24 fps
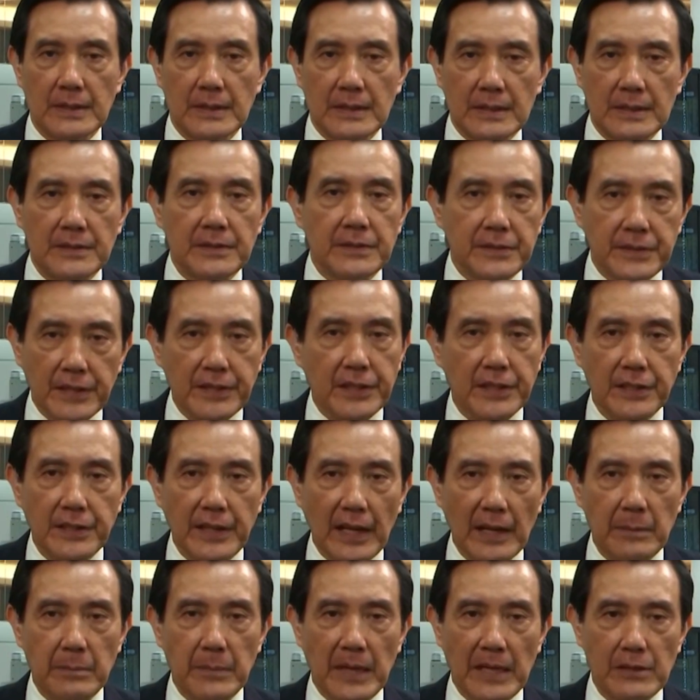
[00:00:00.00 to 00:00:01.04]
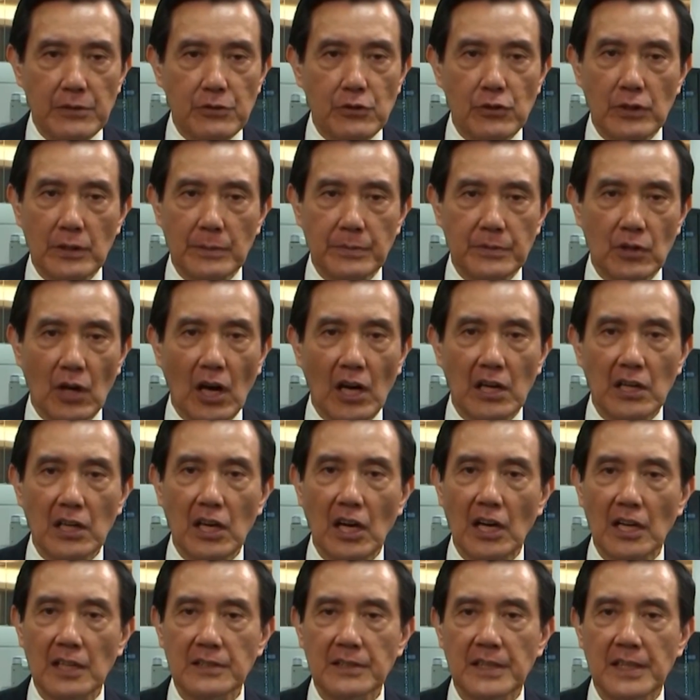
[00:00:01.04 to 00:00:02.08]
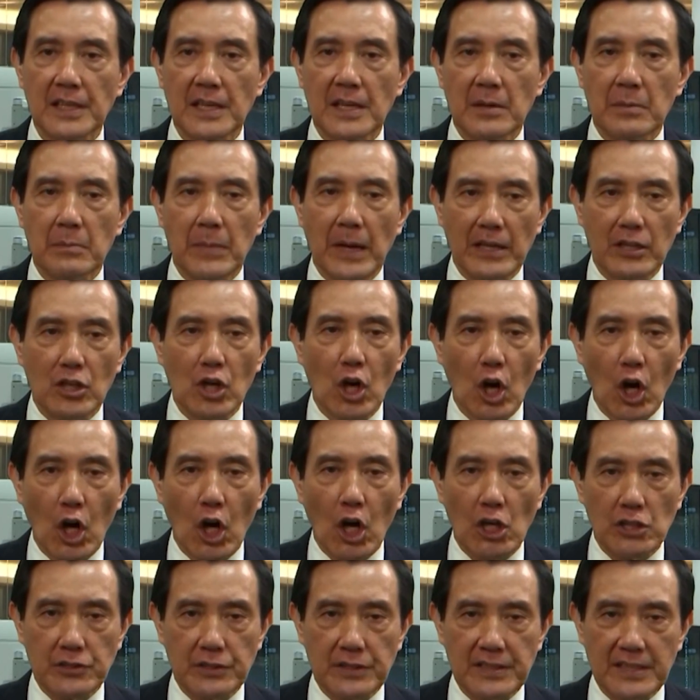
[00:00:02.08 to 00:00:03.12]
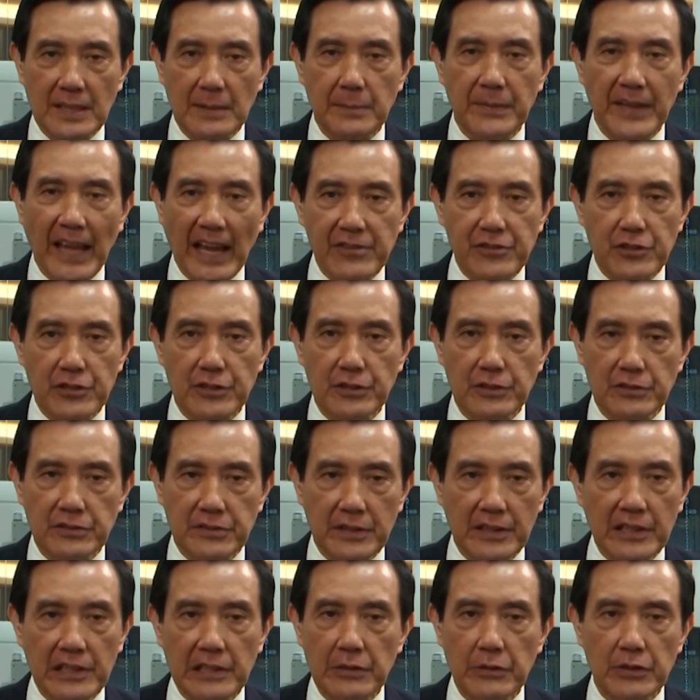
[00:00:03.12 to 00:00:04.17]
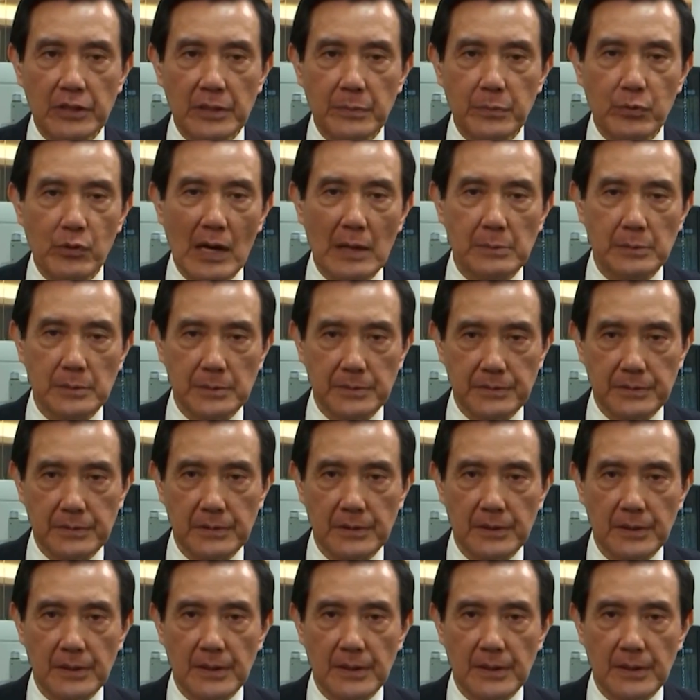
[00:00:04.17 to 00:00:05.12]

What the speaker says: considered that my trip to Hong Kong might cause some national security problems.